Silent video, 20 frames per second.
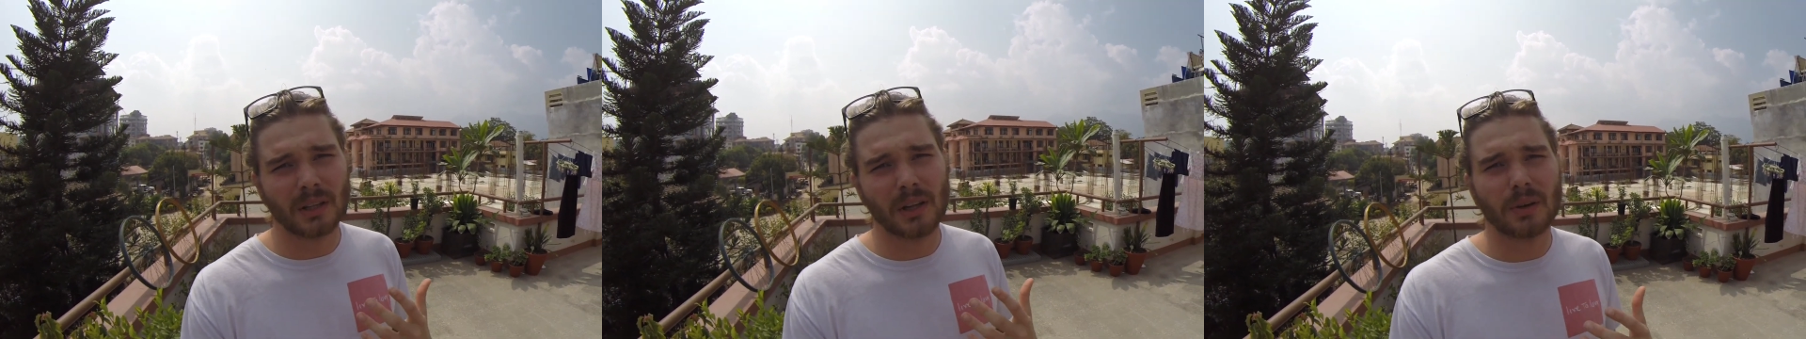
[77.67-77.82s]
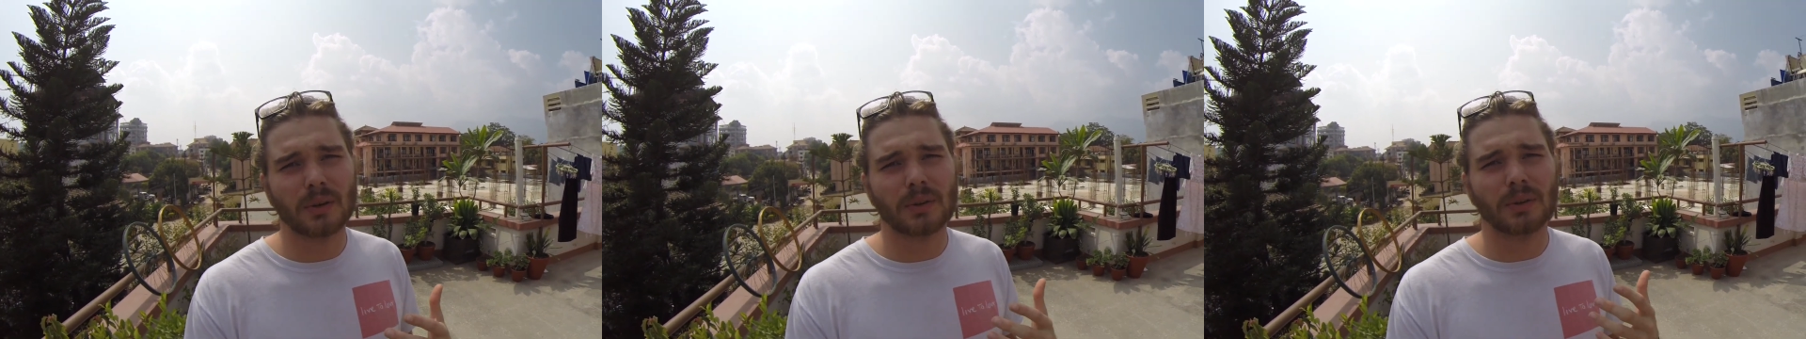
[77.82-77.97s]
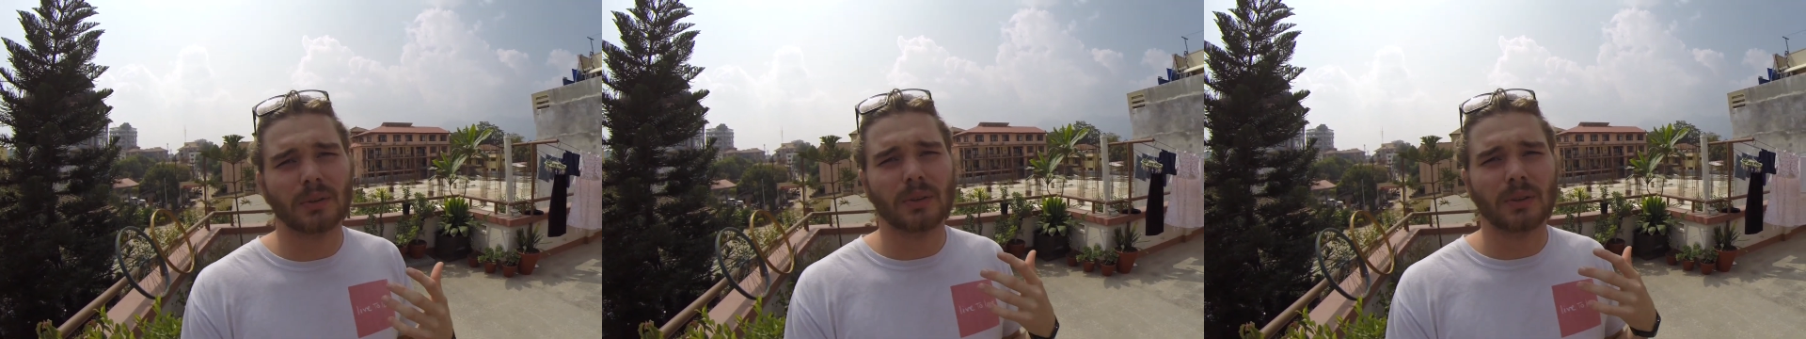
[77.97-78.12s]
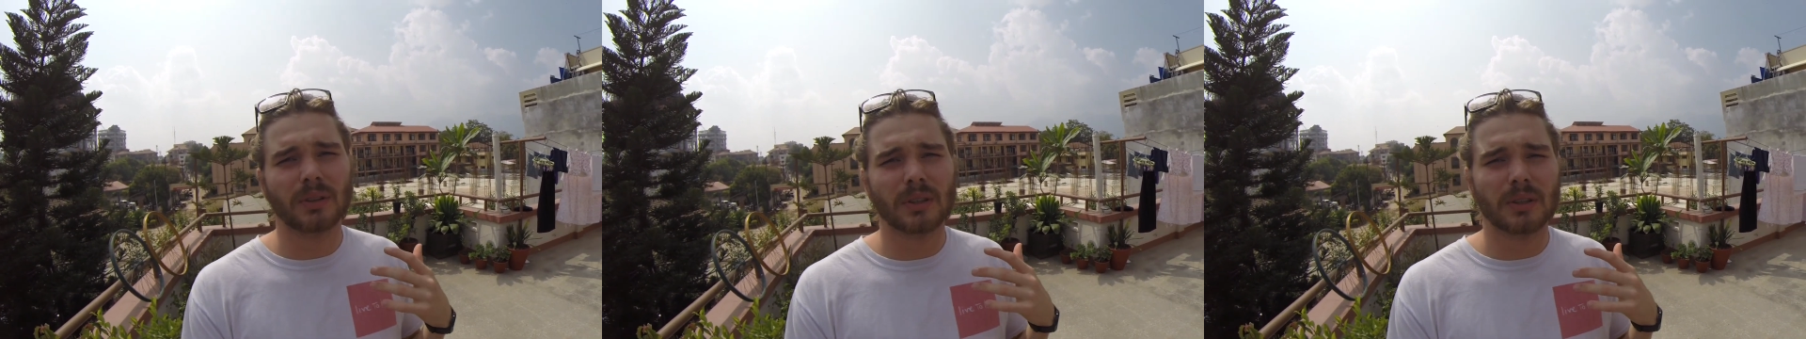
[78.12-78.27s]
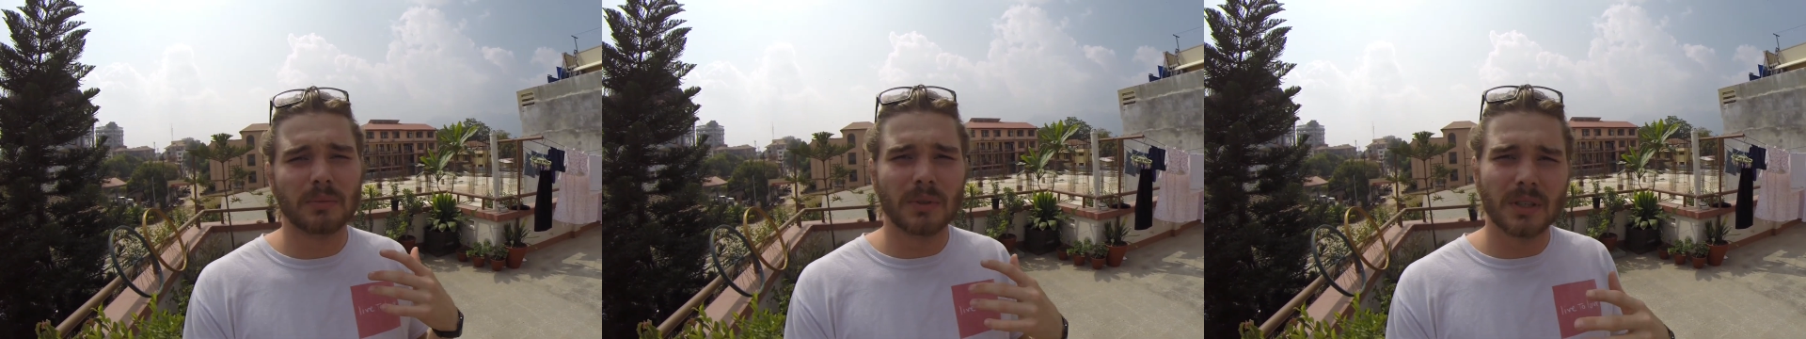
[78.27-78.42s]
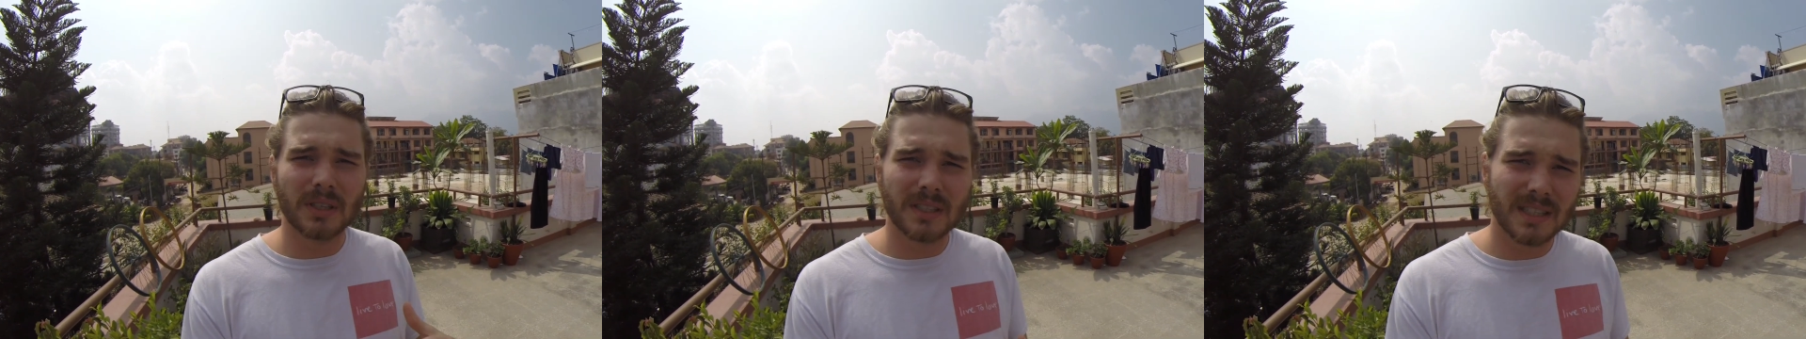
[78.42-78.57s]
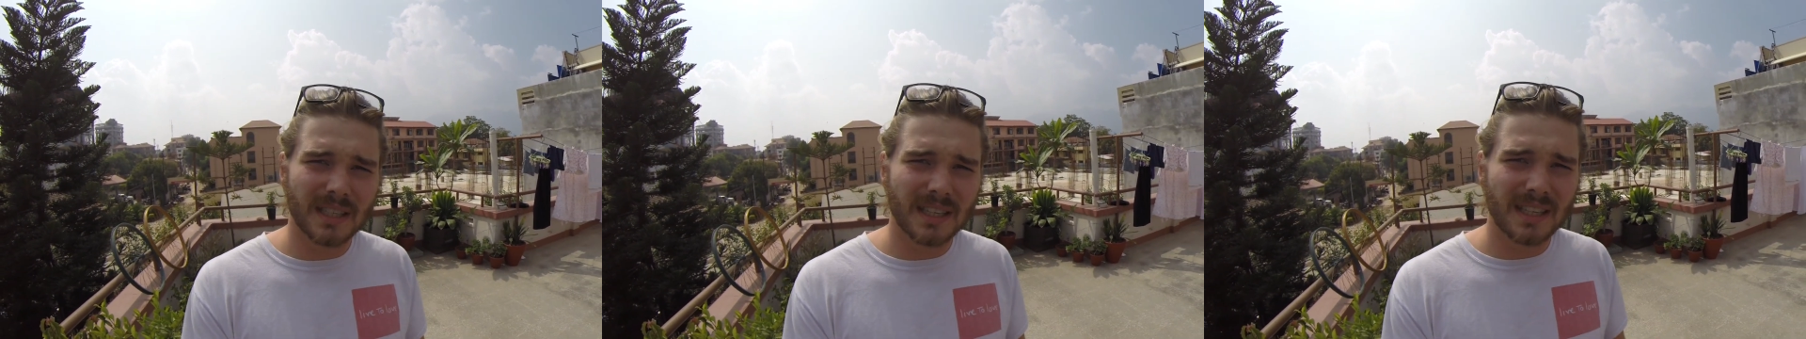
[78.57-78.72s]
local
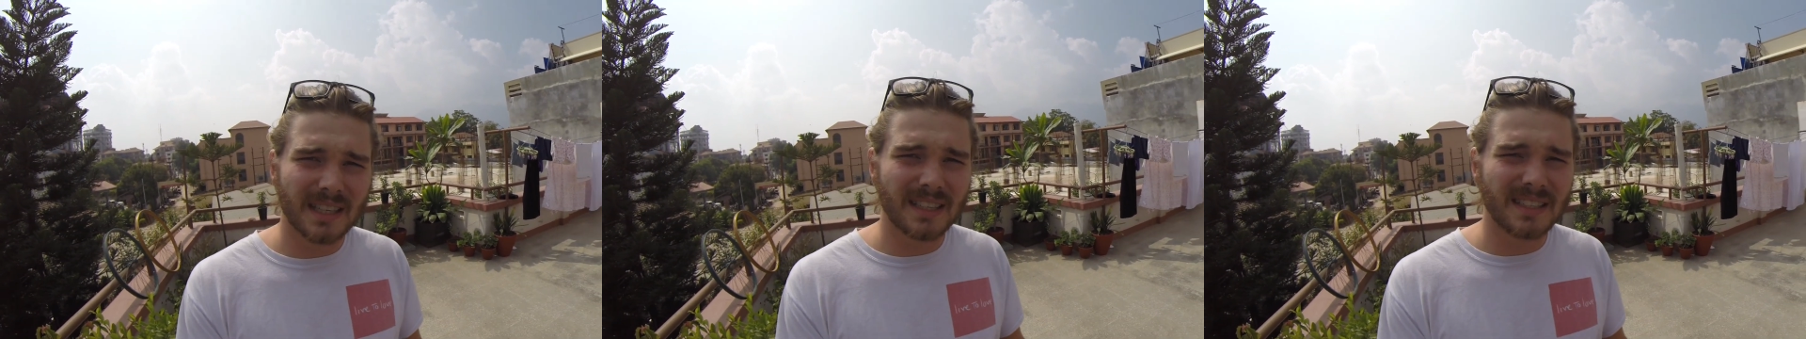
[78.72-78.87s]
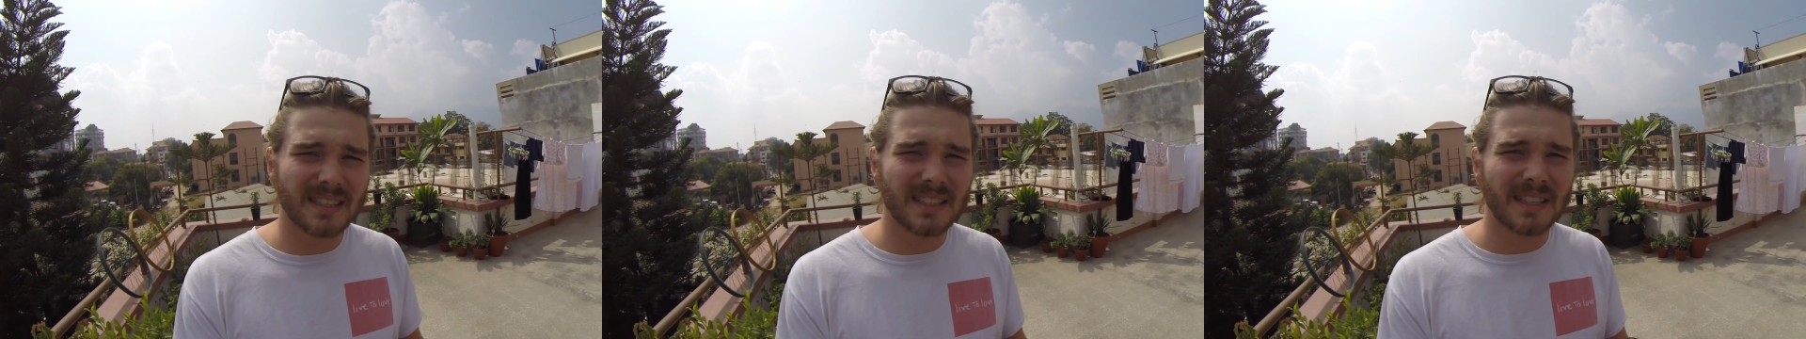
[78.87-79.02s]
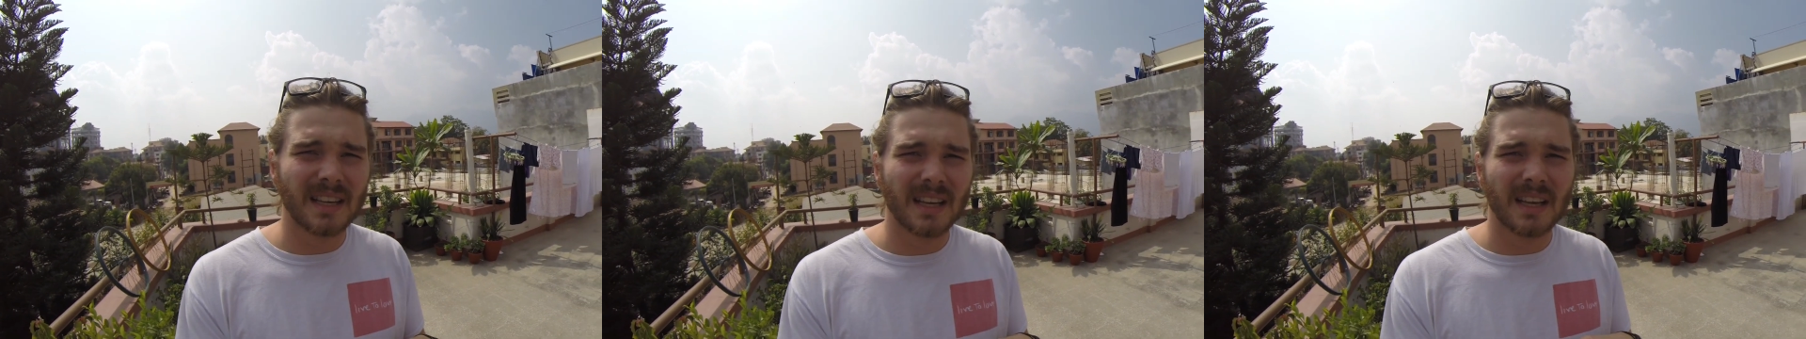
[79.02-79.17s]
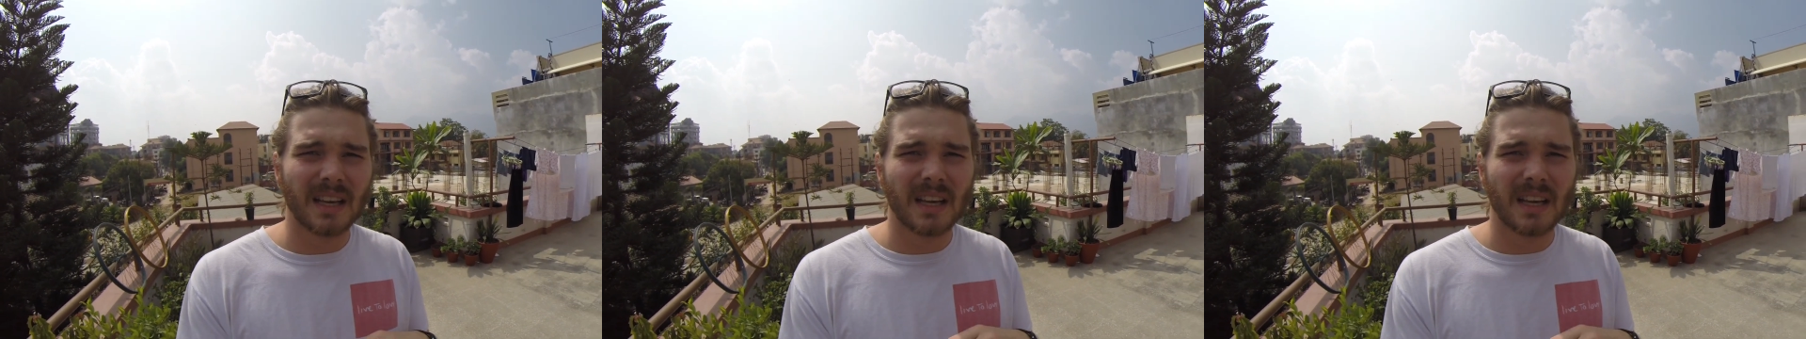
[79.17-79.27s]
communities,